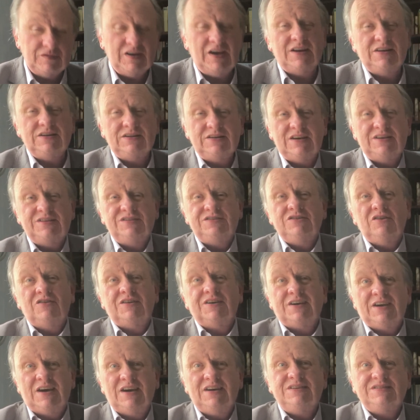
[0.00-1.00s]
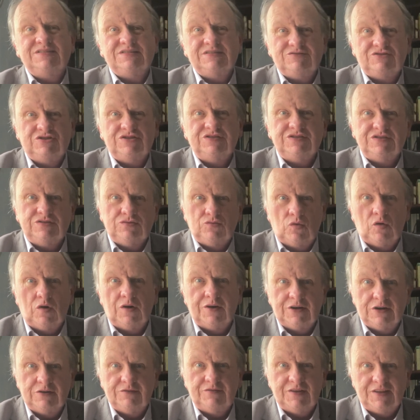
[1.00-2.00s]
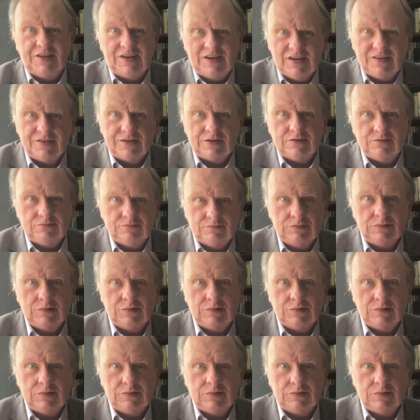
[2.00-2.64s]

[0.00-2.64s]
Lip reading: And it's not a case of choosing one over the other.